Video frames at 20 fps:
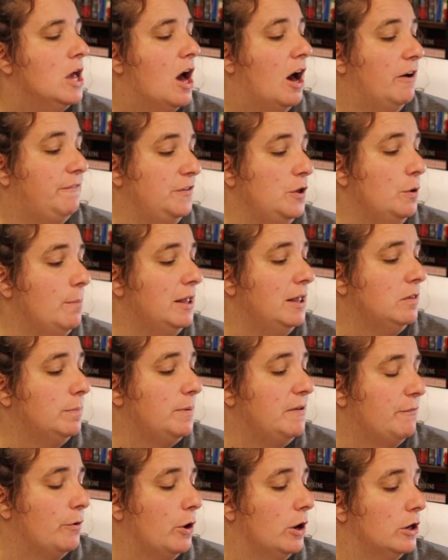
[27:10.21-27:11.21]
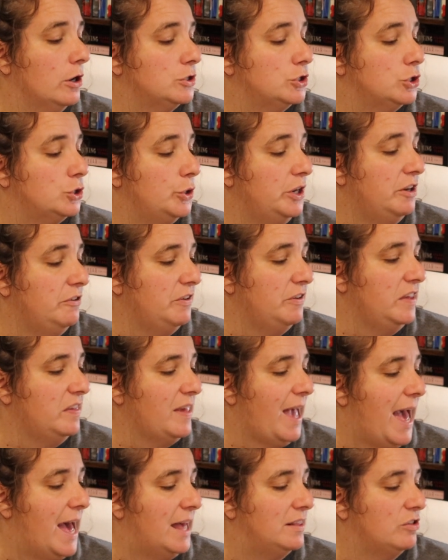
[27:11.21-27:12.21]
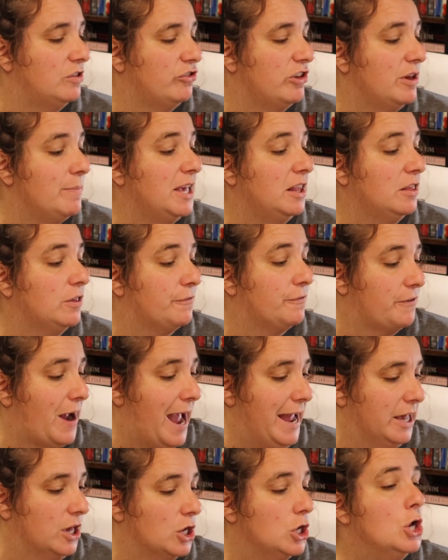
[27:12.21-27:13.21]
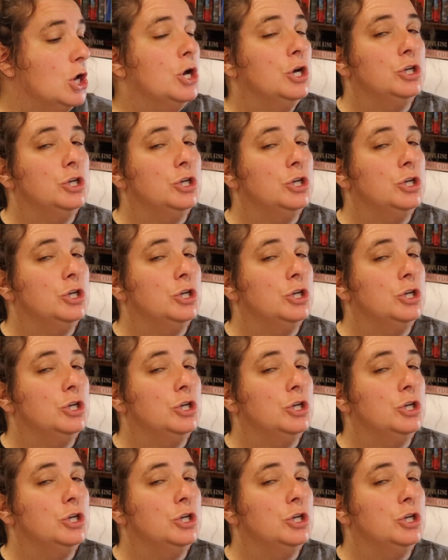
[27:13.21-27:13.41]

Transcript: a few months before her student visa ends, she meets Frank.